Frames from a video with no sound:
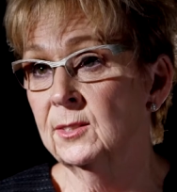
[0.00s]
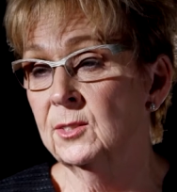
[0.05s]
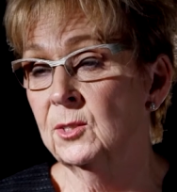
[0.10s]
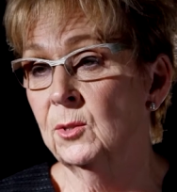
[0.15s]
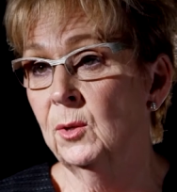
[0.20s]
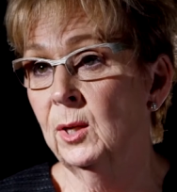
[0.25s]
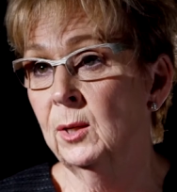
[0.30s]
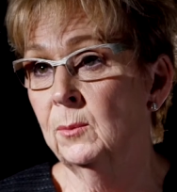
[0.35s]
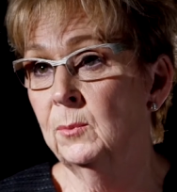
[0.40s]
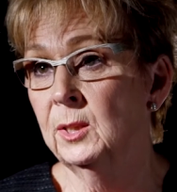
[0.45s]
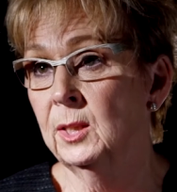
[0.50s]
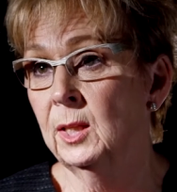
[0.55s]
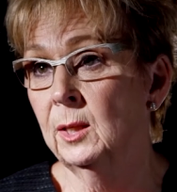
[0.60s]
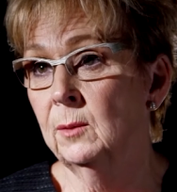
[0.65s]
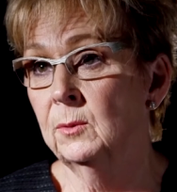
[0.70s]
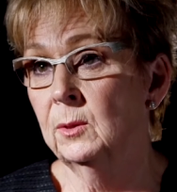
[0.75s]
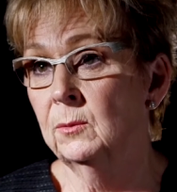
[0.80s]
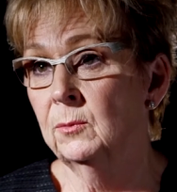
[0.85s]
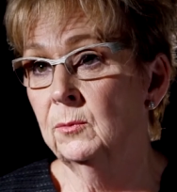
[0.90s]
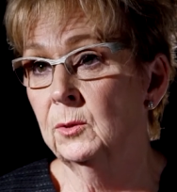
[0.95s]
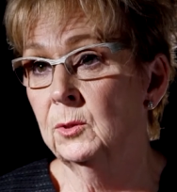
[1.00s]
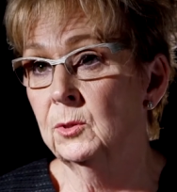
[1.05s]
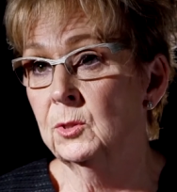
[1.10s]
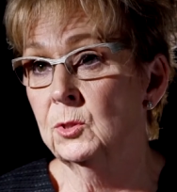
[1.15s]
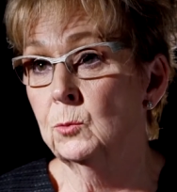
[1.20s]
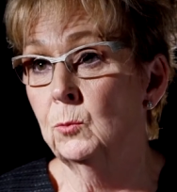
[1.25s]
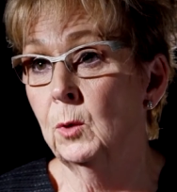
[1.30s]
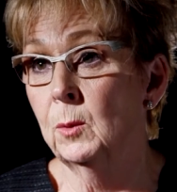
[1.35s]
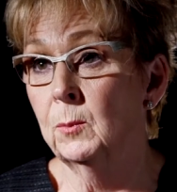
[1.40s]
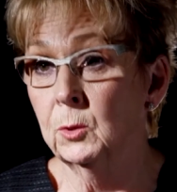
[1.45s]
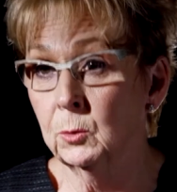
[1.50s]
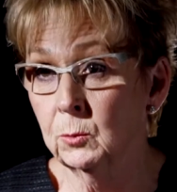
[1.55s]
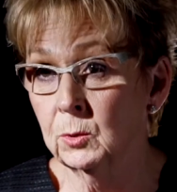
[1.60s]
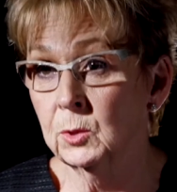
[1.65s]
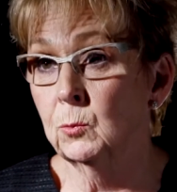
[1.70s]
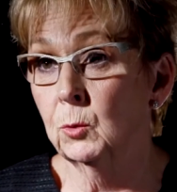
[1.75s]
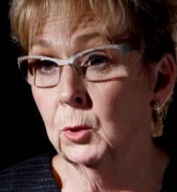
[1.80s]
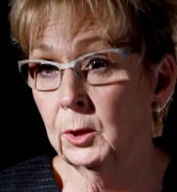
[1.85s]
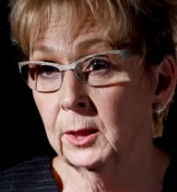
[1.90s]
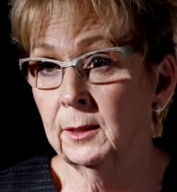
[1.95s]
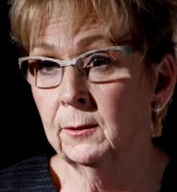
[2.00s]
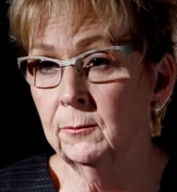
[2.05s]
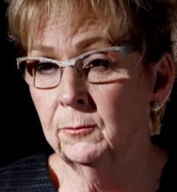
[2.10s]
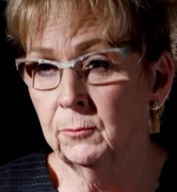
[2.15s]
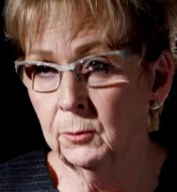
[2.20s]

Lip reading: So I became the first woman who was working